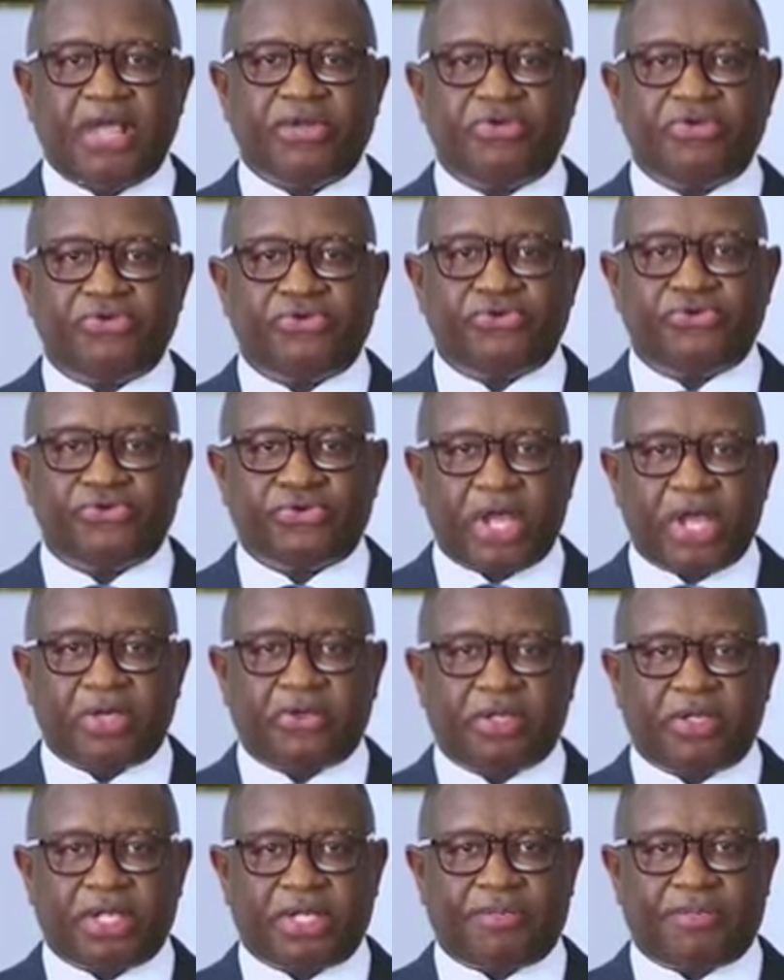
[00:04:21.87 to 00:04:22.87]
and
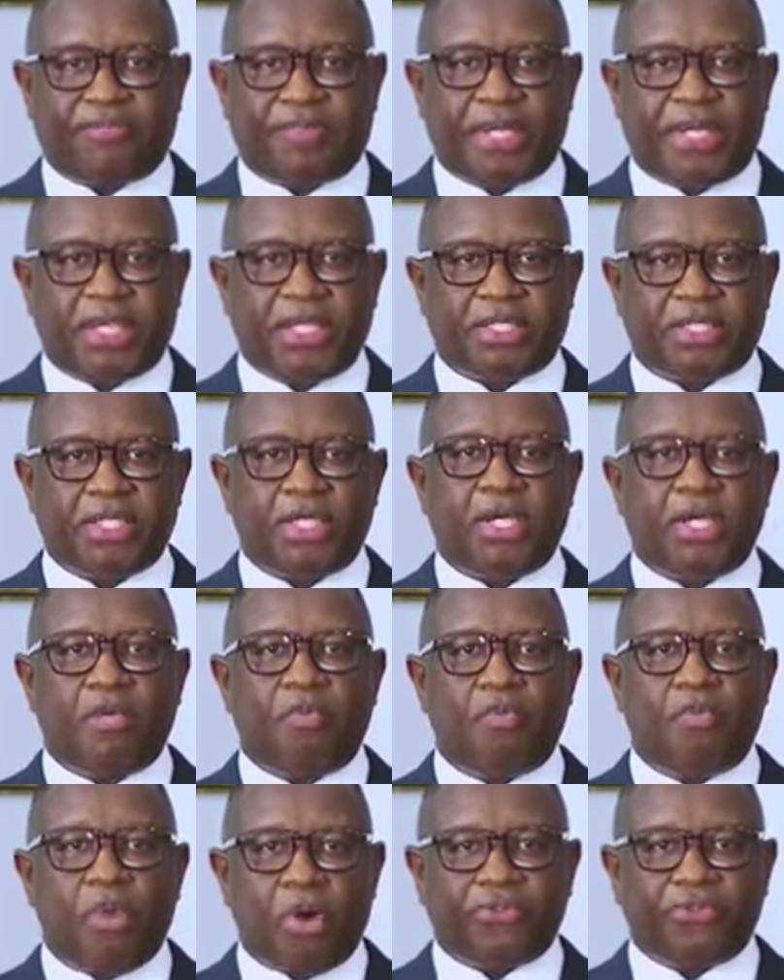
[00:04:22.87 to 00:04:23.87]
regularly paid
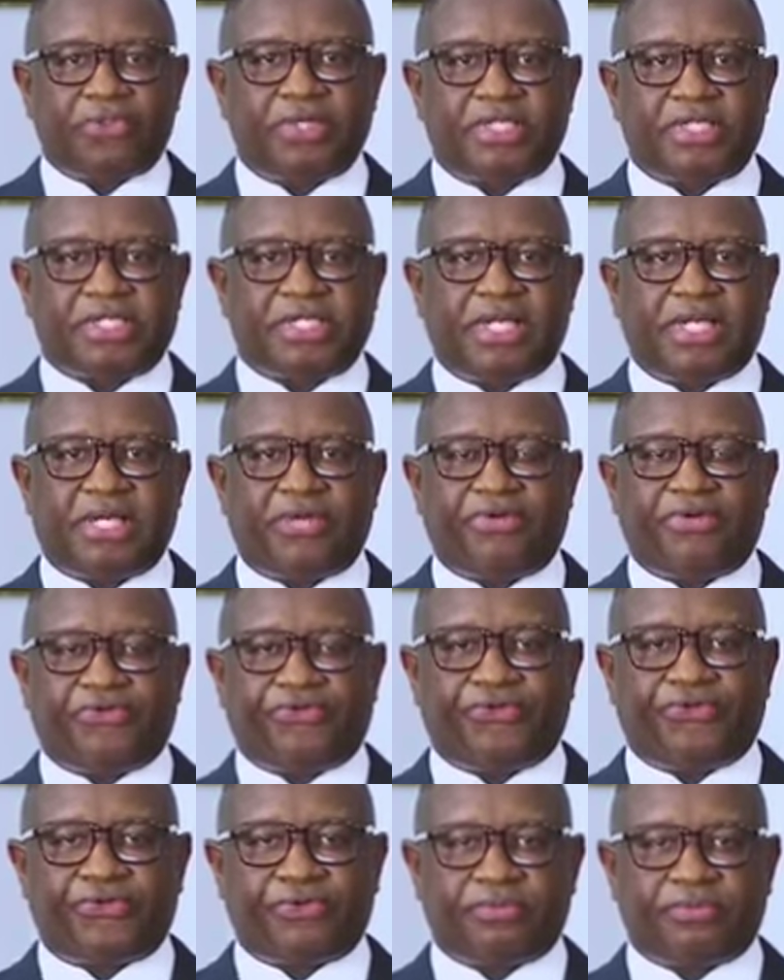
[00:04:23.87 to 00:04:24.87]
monthly
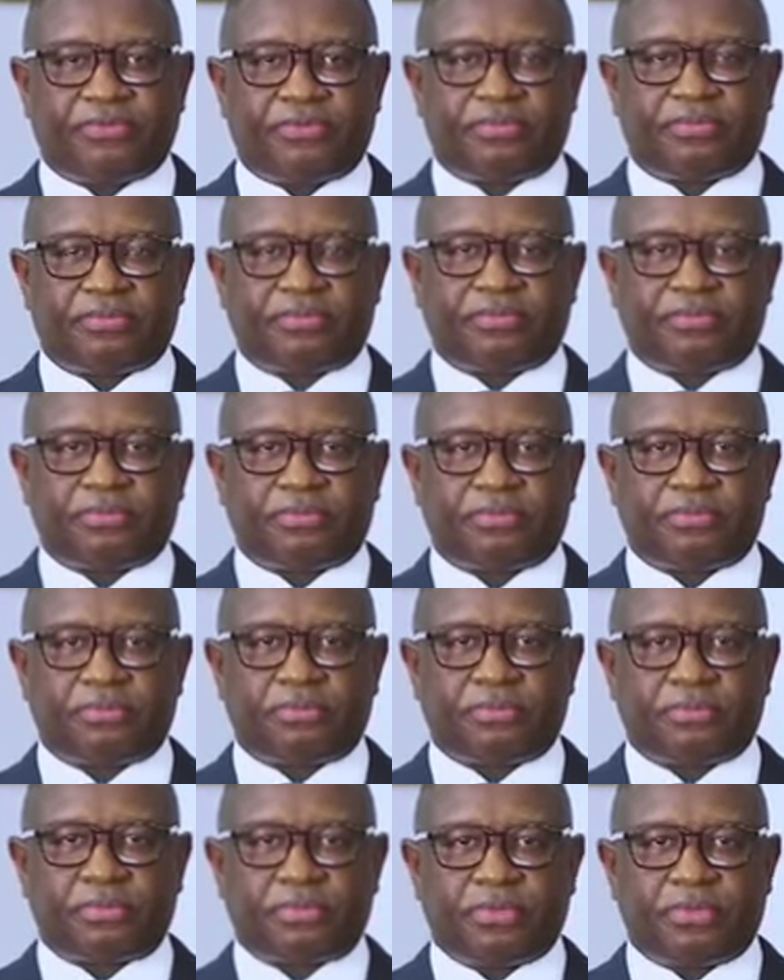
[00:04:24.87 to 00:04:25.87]
salaries.
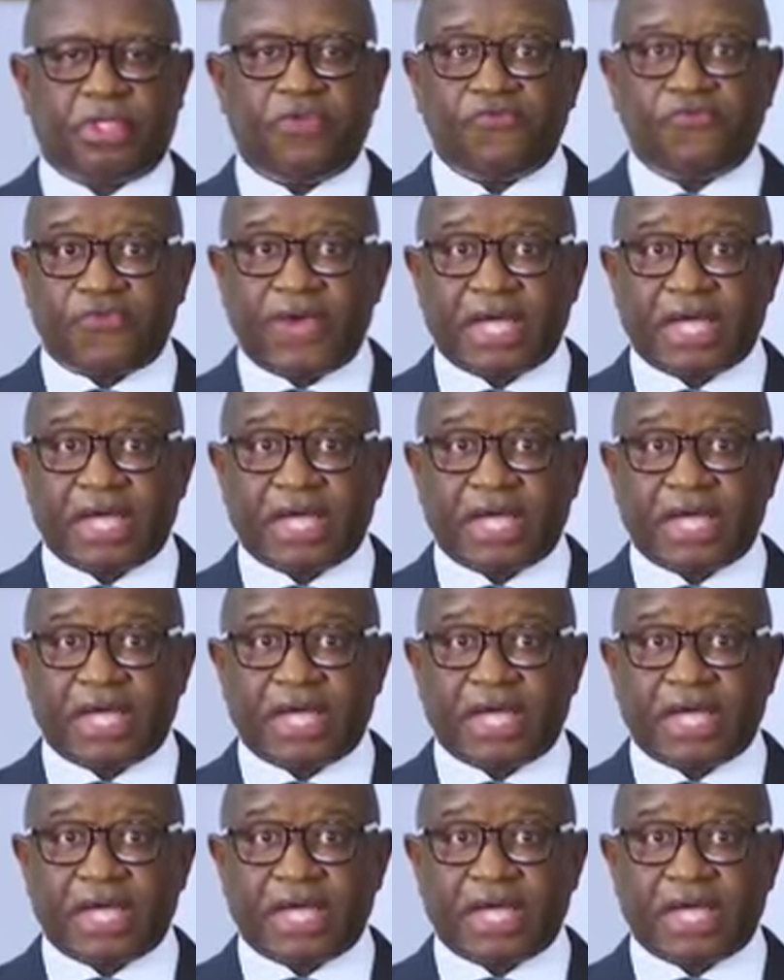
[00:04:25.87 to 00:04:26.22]
In